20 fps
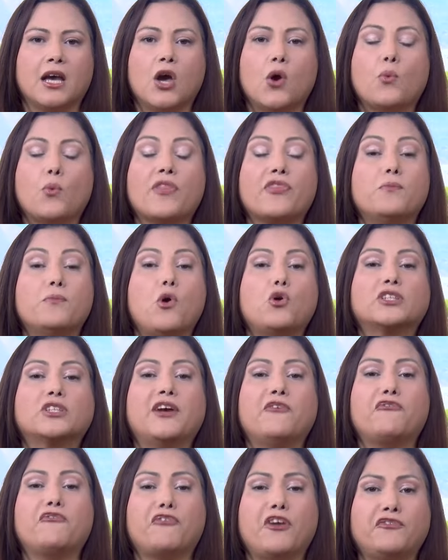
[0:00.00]
with more
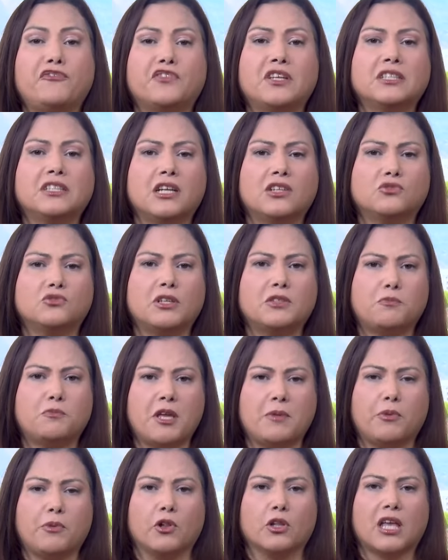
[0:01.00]
than 1,500
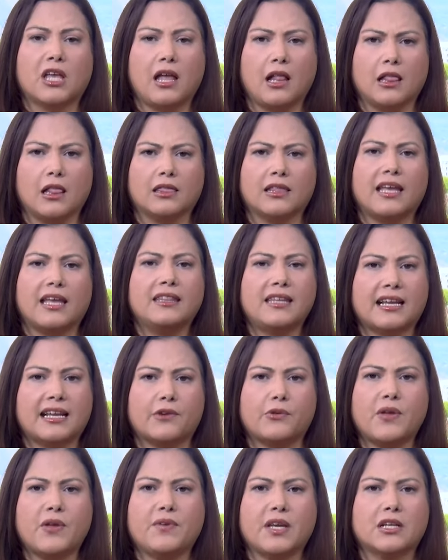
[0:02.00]
people killed in the
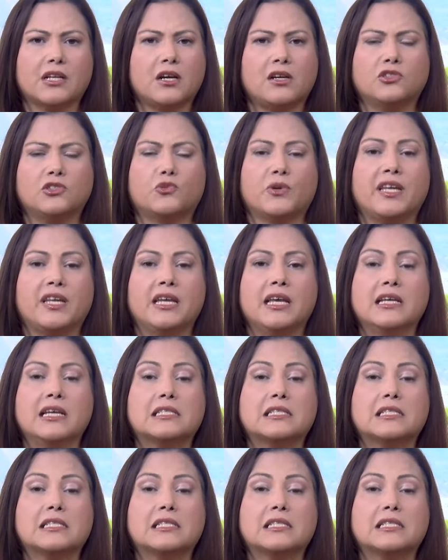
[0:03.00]
Caribbean country